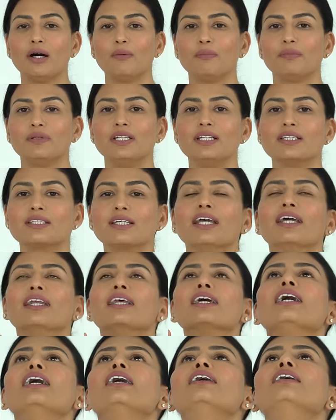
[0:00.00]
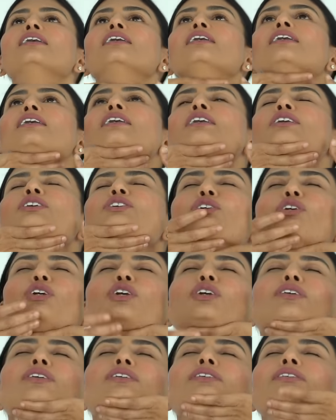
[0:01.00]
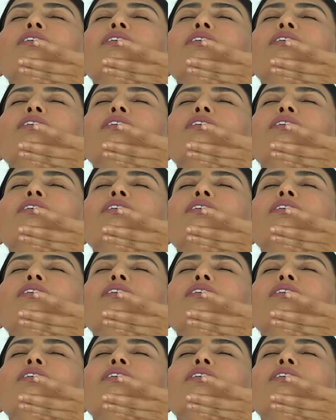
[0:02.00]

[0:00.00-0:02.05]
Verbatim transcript: up this area. So